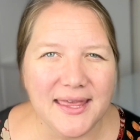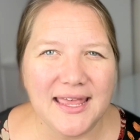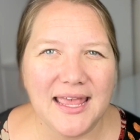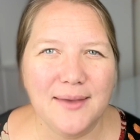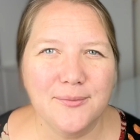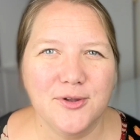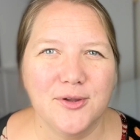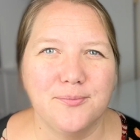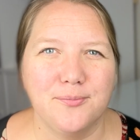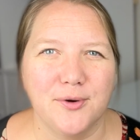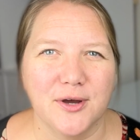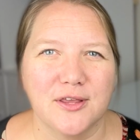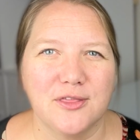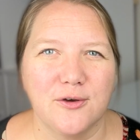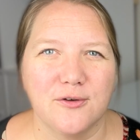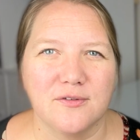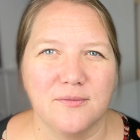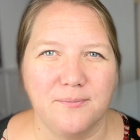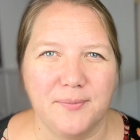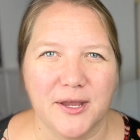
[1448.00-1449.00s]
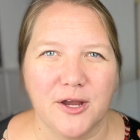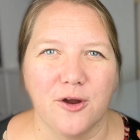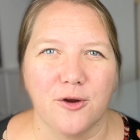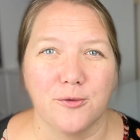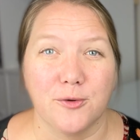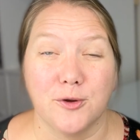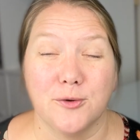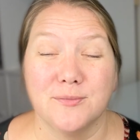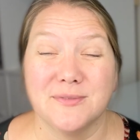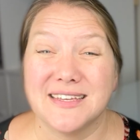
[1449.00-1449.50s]
able to book those bigger
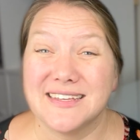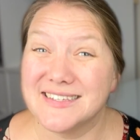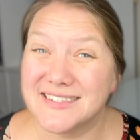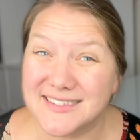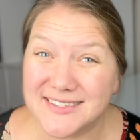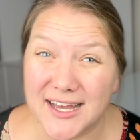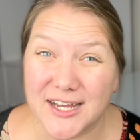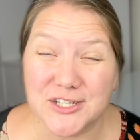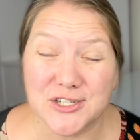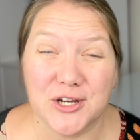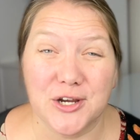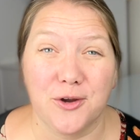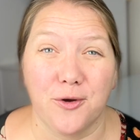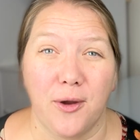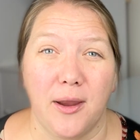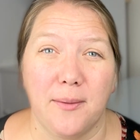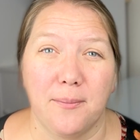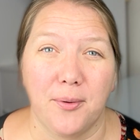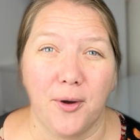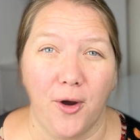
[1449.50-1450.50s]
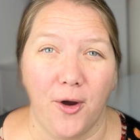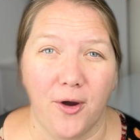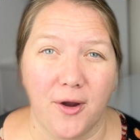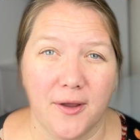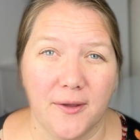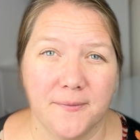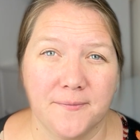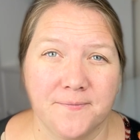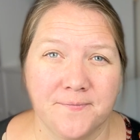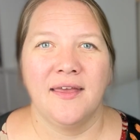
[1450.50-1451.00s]
rooms is such a great perk.
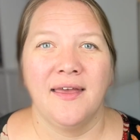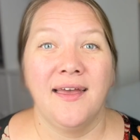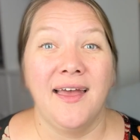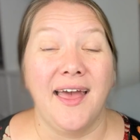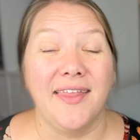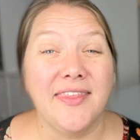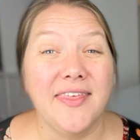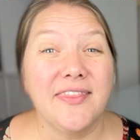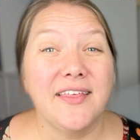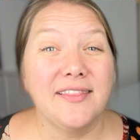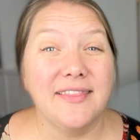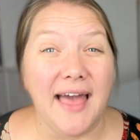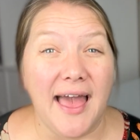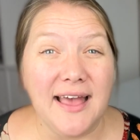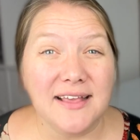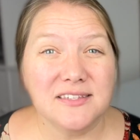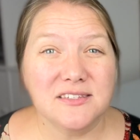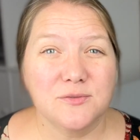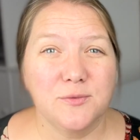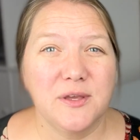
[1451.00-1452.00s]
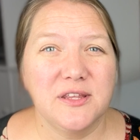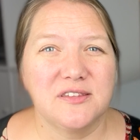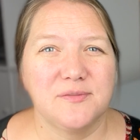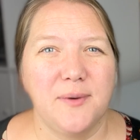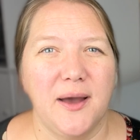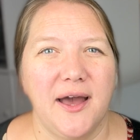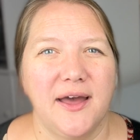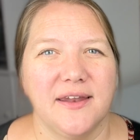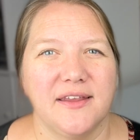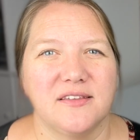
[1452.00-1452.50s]
And then the last sweet
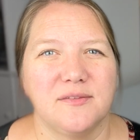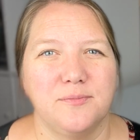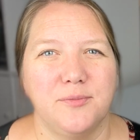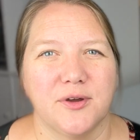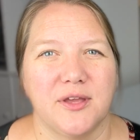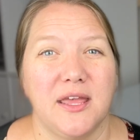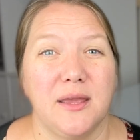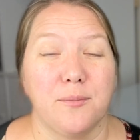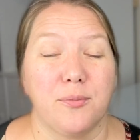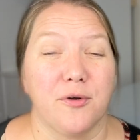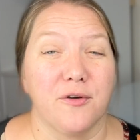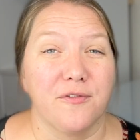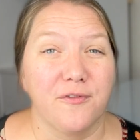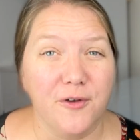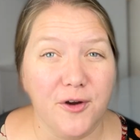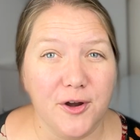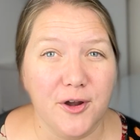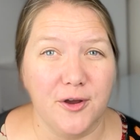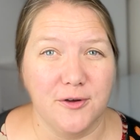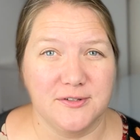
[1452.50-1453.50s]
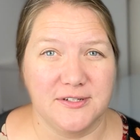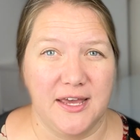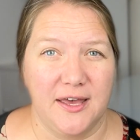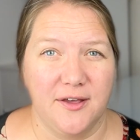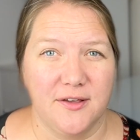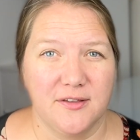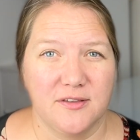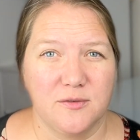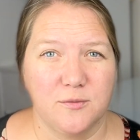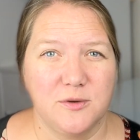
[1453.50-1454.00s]
spot is booking preferred
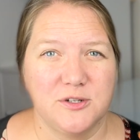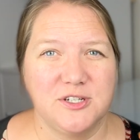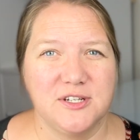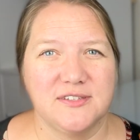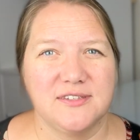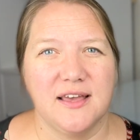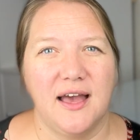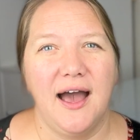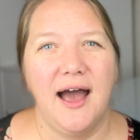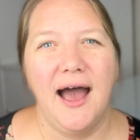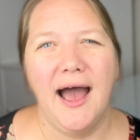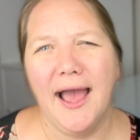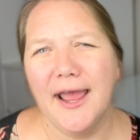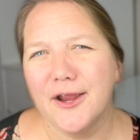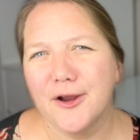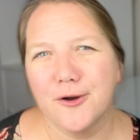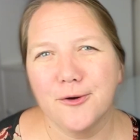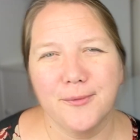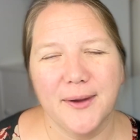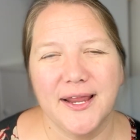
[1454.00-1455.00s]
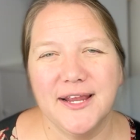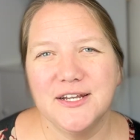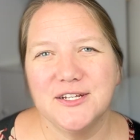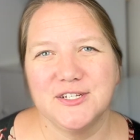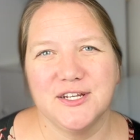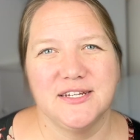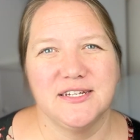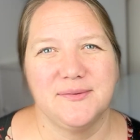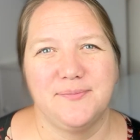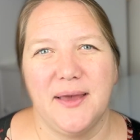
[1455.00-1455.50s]
hotels, which is higher range
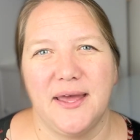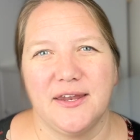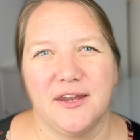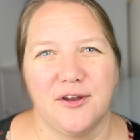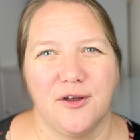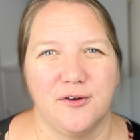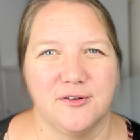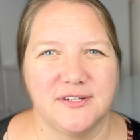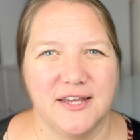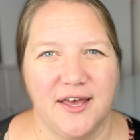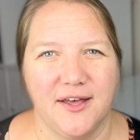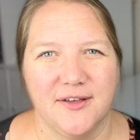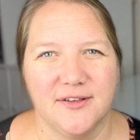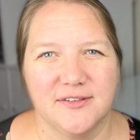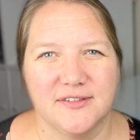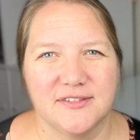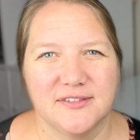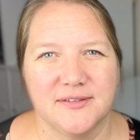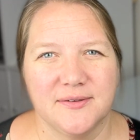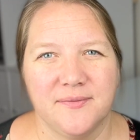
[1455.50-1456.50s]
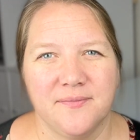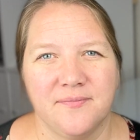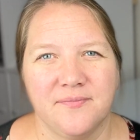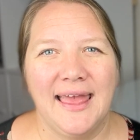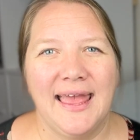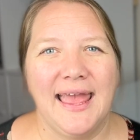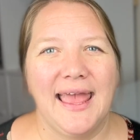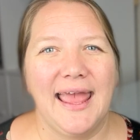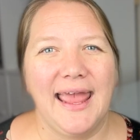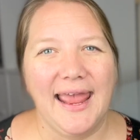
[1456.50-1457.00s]
independent hotels.
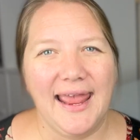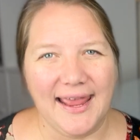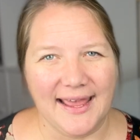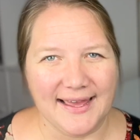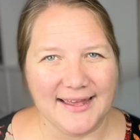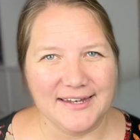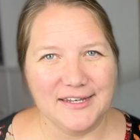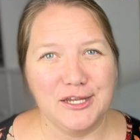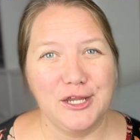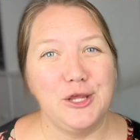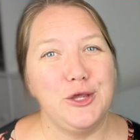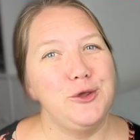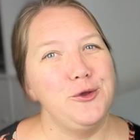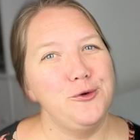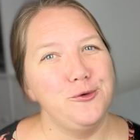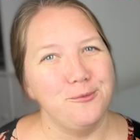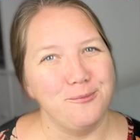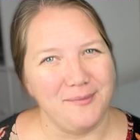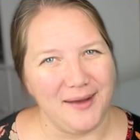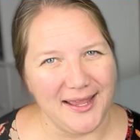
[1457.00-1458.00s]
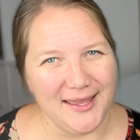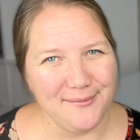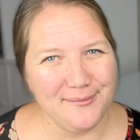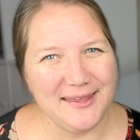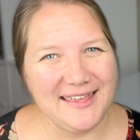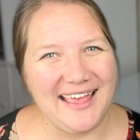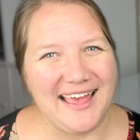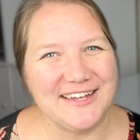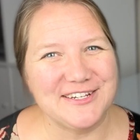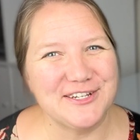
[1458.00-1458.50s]
And you might be
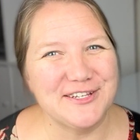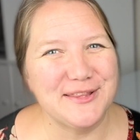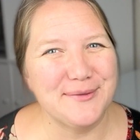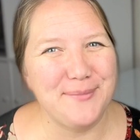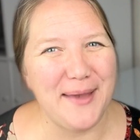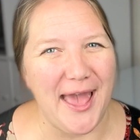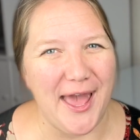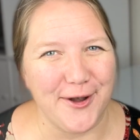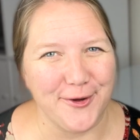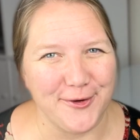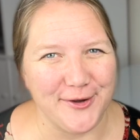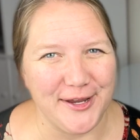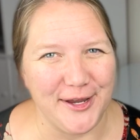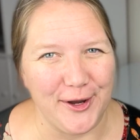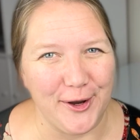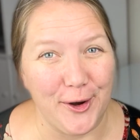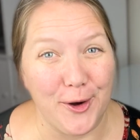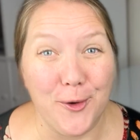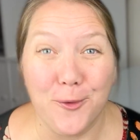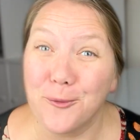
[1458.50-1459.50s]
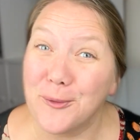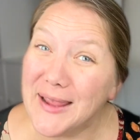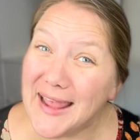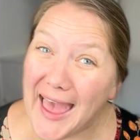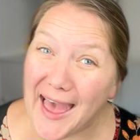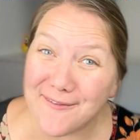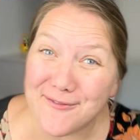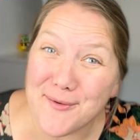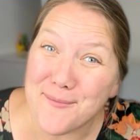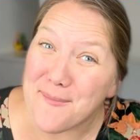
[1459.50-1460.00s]
catching the pattern here. We
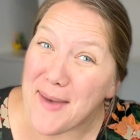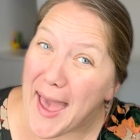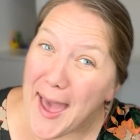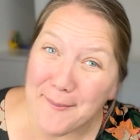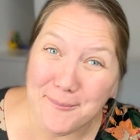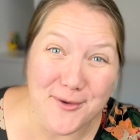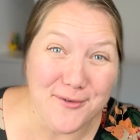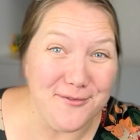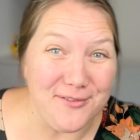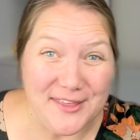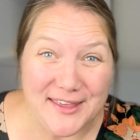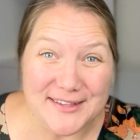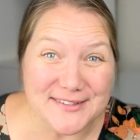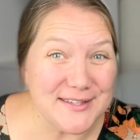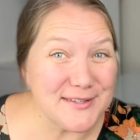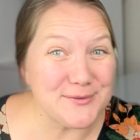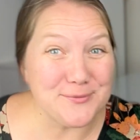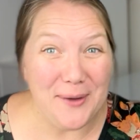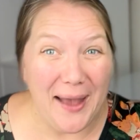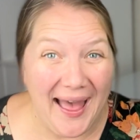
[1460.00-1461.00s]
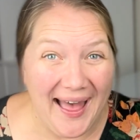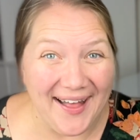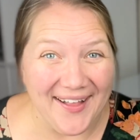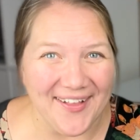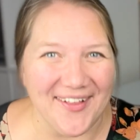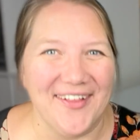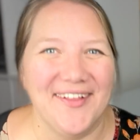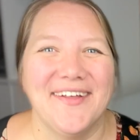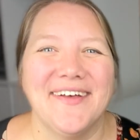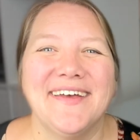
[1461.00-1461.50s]
have a map of these as
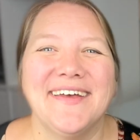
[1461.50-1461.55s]
well.